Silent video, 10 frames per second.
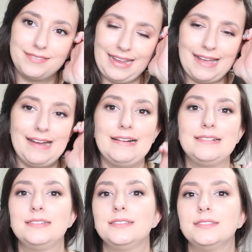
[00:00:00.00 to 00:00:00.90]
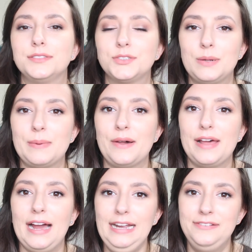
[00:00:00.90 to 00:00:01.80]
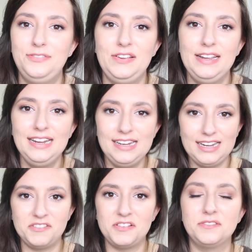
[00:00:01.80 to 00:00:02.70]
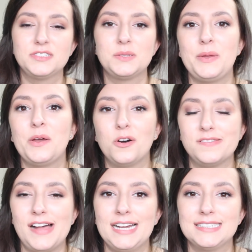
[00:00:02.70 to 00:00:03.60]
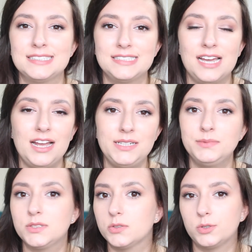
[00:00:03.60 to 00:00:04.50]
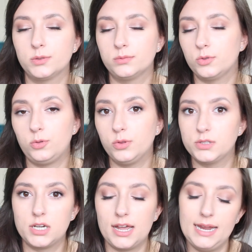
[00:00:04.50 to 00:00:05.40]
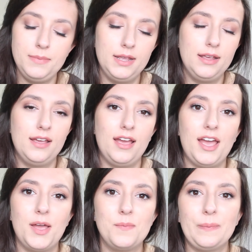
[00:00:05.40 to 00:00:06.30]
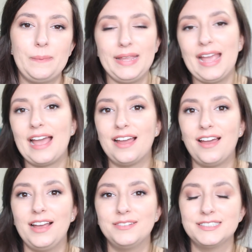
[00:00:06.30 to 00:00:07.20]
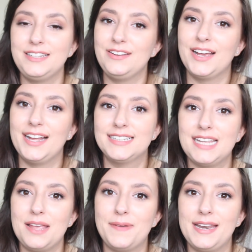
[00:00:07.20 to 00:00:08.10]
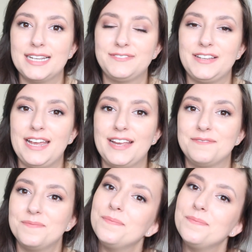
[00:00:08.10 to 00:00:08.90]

Yeah, sorry about that if it was a bit off at times or all the time. But yeah, I will see you guys in my next video.